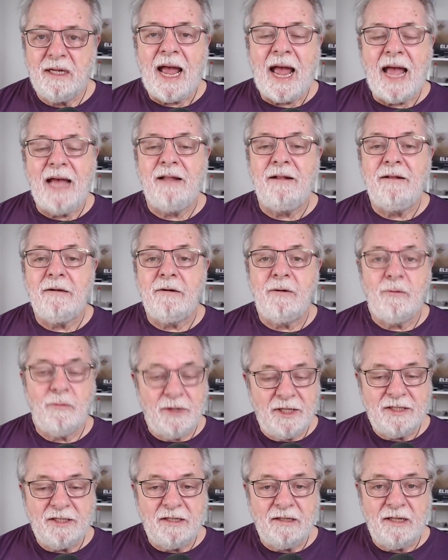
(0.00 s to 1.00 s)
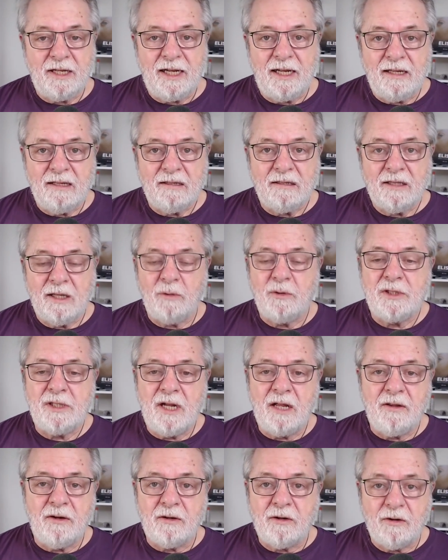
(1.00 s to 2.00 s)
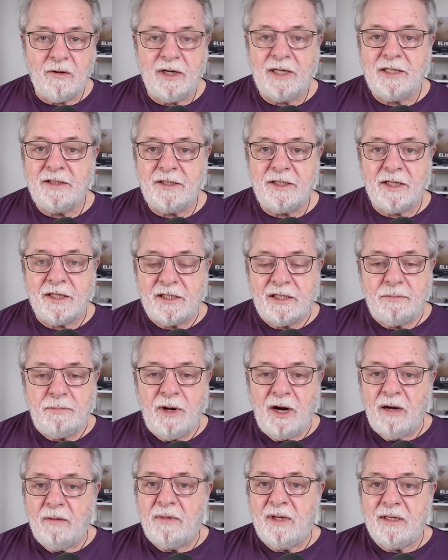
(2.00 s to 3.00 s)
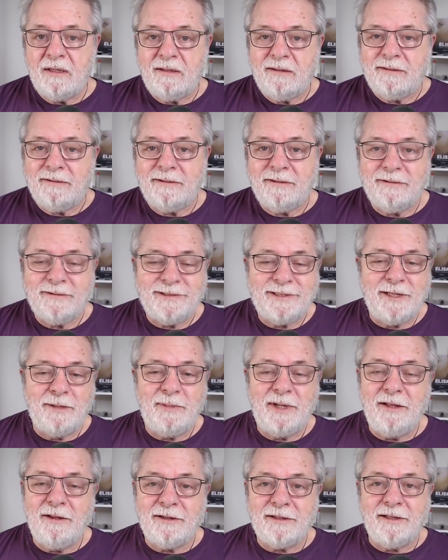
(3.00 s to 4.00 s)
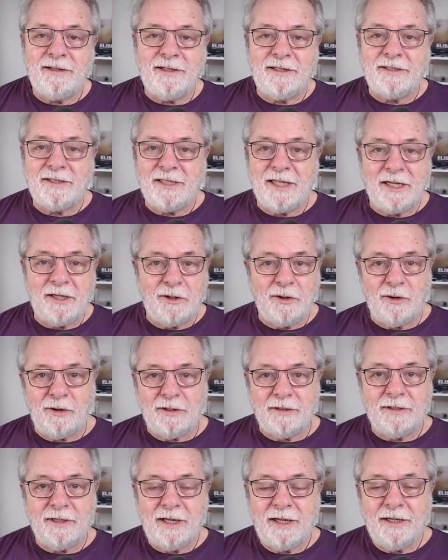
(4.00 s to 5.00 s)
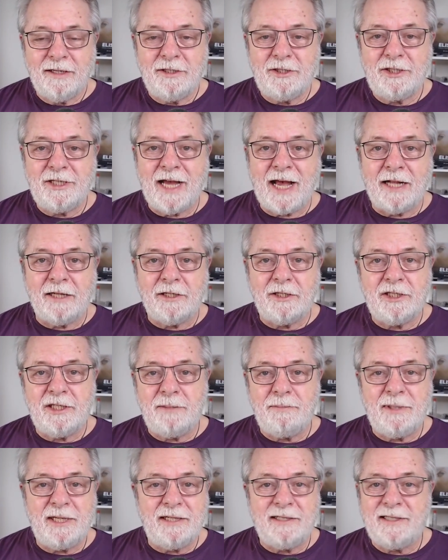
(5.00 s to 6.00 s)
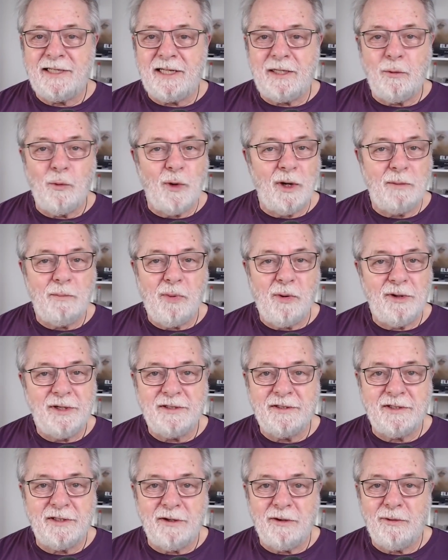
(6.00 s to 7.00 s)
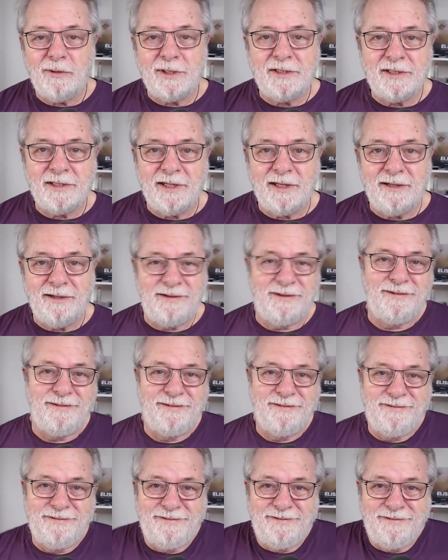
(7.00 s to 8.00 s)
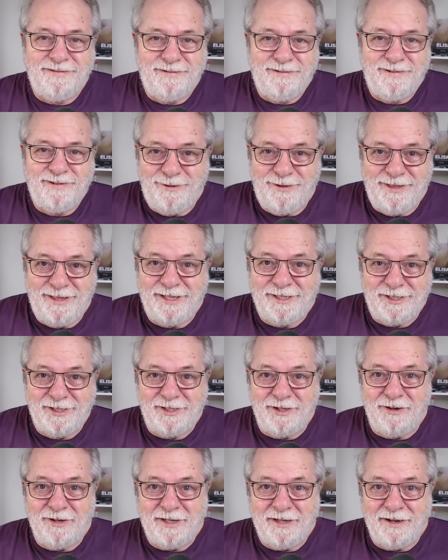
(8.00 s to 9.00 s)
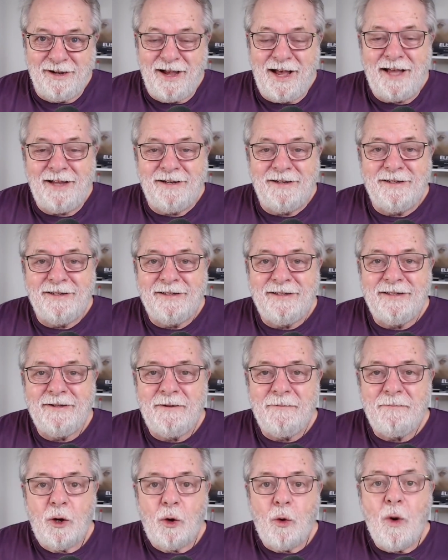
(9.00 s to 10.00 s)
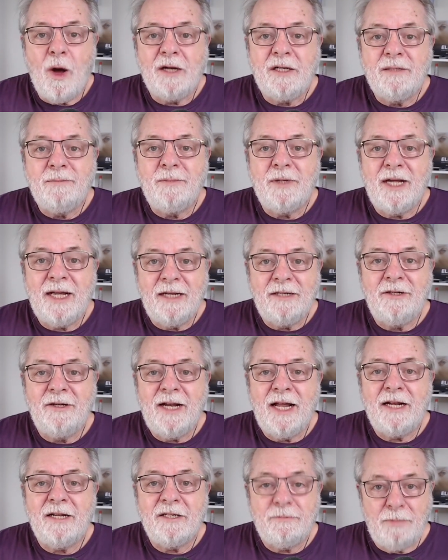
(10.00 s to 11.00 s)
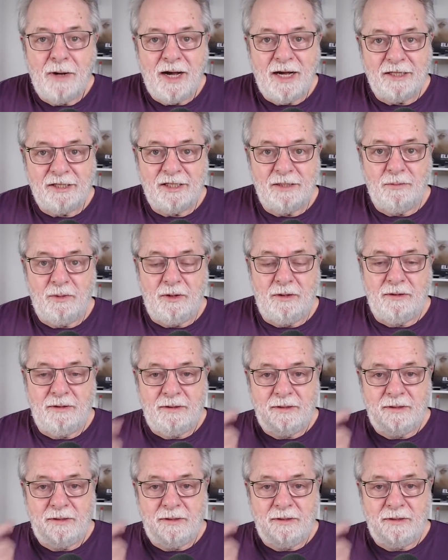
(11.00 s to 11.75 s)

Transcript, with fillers: And recently, there was another crazy experiment. Somebody looked at this thing called ChatGPT 1.0 and said, This is all you got? Quantum internet is possible.